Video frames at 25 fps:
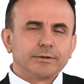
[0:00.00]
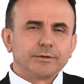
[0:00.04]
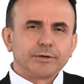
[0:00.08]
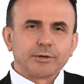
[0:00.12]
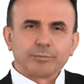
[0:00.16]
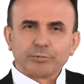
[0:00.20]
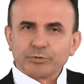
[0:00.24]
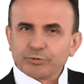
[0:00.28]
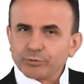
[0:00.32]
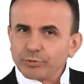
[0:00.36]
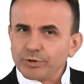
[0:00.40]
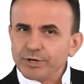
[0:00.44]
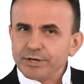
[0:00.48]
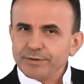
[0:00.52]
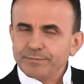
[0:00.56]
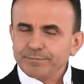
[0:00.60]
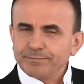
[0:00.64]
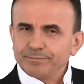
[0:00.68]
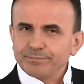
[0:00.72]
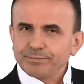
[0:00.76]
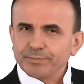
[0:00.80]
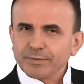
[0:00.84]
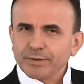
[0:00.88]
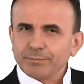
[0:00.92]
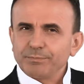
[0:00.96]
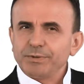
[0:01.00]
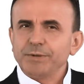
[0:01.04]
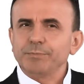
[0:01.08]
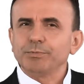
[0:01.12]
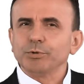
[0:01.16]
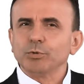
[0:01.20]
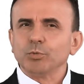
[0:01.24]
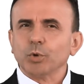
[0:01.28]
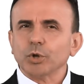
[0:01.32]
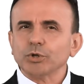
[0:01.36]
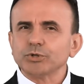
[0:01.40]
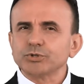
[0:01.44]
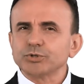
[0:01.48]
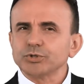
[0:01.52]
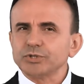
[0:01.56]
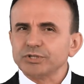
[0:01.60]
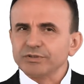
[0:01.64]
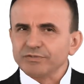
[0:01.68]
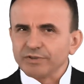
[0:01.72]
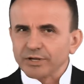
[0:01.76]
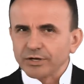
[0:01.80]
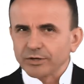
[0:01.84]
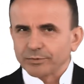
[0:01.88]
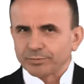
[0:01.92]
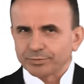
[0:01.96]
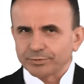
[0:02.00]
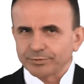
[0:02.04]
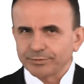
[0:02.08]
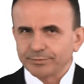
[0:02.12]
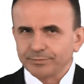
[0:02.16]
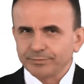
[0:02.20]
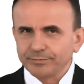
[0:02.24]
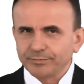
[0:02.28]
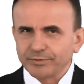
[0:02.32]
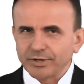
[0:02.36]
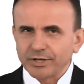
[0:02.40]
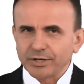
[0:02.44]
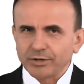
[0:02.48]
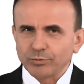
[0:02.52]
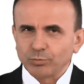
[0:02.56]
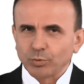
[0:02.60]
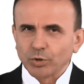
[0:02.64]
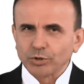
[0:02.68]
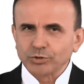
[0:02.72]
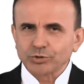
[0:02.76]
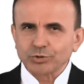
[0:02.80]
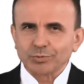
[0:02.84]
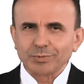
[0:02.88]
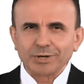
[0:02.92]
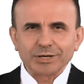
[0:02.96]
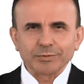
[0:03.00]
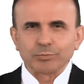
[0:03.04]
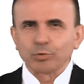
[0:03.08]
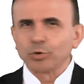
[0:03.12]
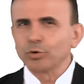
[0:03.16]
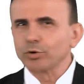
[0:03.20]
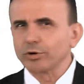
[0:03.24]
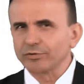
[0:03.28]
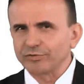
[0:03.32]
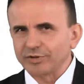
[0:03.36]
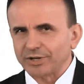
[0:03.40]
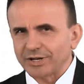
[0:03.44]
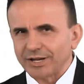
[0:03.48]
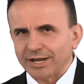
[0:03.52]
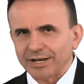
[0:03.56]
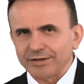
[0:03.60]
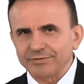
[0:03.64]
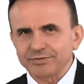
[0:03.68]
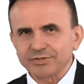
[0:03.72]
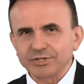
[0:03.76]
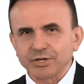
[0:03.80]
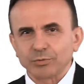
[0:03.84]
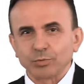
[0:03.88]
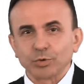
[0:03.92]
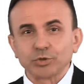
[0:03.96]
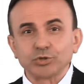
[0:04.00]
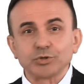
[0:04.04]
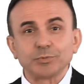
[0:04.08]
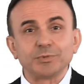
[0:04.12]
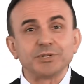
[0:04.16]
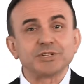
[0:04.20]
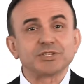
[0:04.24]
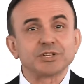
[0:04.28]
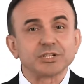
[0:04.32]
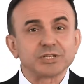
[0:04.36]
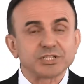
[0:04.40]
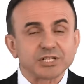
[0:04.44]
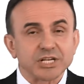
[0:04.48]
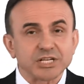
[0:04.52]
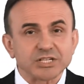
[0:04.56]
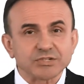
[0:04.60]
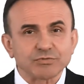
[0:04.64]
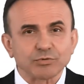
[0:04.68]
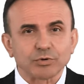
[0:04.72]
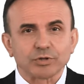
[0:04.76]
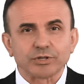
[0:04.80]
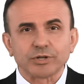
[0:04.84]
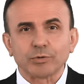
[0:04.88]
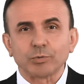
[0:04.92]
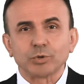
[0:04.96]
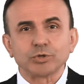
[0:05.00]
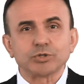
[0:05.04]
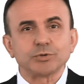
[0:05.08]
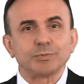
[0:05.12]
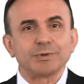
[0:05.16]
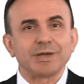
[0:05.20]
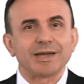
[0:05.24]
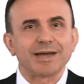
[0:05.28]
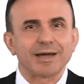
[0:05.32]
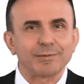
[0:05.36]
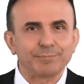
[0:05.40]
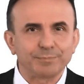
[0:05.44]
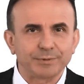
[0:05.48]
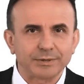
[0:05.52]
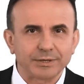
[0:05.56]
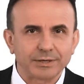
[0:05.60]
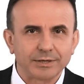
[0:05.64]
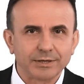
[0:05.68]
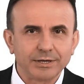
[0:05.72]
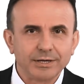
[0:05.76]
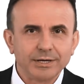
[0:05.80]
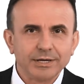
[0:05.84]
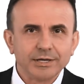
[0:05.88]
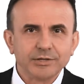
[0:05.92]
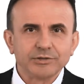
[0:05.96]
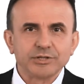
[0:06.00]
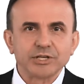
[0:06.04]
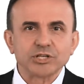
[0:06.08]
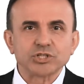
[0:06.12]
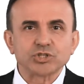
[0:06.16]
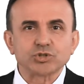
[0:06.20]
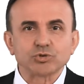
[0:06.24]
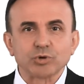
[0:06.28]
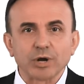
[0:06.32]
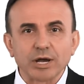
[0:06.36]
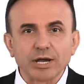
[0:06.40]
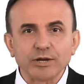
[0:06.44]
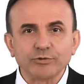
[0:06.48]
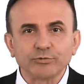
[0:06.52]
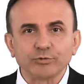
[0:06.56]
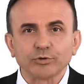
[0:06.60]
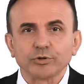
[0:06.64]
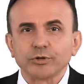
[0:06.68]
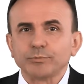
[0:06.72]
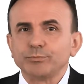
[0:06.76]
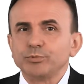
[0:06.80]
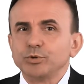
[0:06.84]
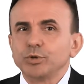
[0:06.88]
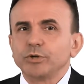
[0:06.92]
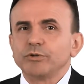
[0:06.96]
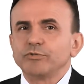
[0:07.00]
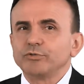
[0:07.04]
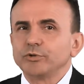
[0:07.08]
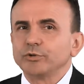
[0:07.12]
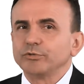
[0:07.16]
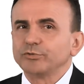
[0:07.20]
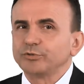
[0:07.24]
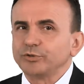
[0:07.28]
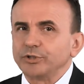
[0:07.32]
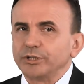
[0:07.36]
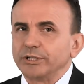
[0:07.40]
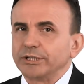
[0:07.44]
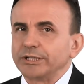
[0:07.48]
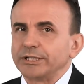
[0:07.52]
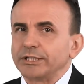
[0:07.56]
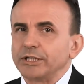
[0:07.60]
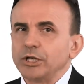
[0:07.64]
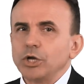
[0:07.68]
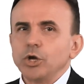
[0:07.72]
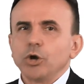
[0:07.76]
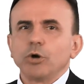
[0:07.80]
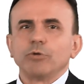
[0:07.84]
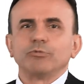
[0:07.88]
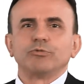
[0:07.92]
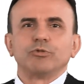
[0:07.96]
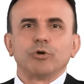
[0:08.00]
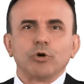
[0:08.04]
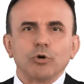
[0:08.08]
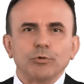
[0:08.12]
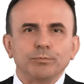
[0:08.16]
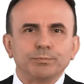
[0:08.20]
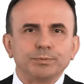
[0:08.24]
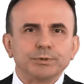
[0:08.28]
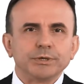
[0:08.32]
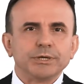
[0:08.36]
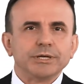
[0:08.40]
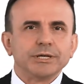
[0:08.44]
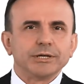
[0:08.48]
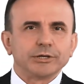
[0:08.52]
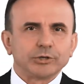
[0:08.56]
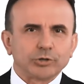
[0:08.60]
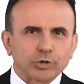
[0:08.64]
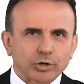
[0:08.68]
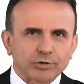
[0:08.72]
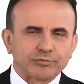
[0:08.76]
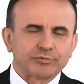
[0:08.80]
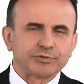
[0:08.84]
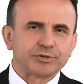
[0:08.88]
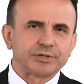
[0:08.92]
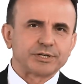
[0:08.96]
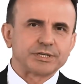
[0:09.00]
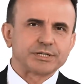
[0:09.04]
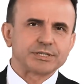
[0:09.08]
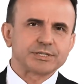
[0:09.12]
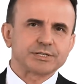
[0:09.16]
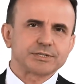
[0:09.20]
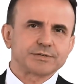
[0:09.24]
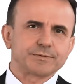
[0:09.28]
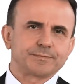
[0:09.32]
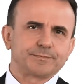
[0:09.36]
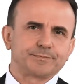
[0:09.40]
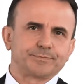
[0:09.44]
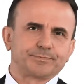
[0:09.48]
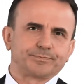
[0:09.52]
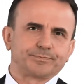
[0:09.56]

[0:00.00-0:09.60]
Number three, people want to develop. They want to make more of their lives. They want to be successful. They want to be happy. They strive for the beautiful feeling of hope and confidence.